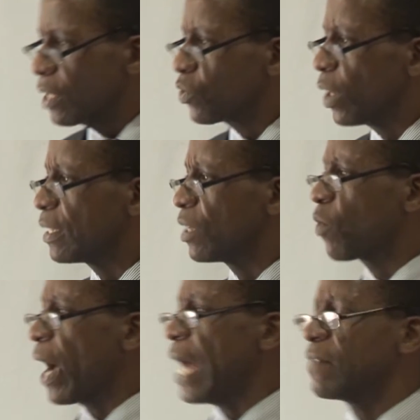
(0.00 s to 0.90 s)
So it
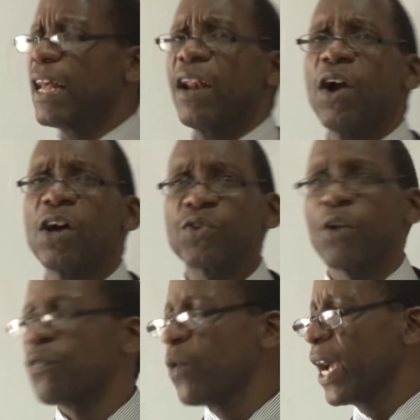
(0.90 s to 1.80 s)
requires a lot
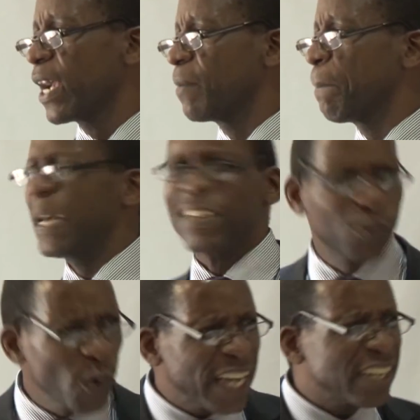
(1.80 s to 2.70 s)
of work,
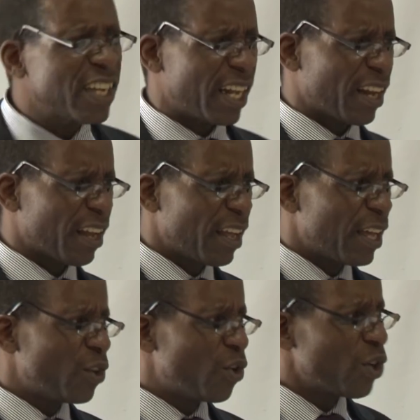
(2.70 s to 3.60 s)
persuasion.
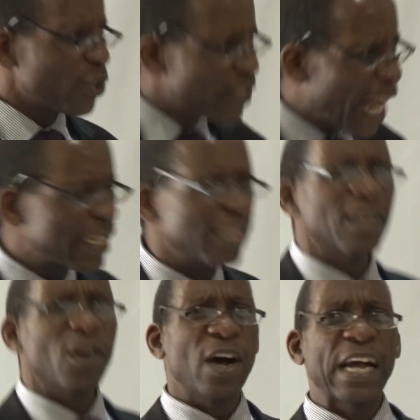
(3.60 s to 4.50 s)
You know, you start at the
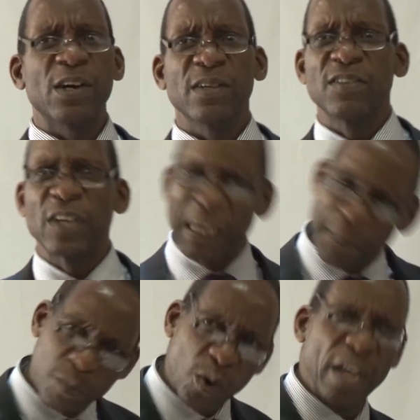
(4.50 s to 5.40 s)
lower courts, you
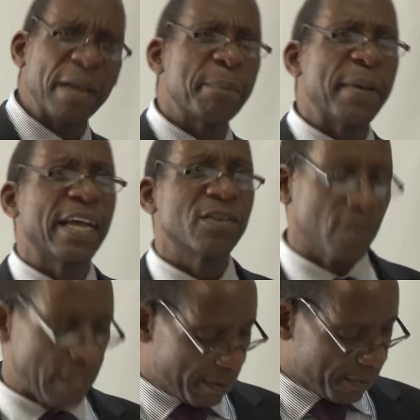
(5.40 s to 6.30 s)
keep going back to
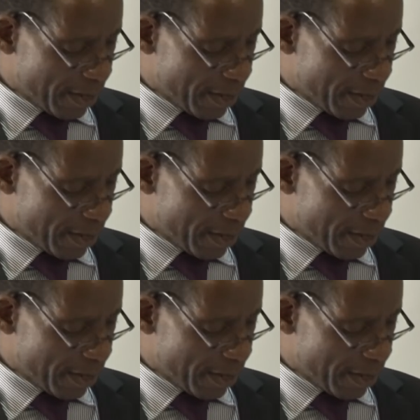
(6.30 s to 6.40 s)
them.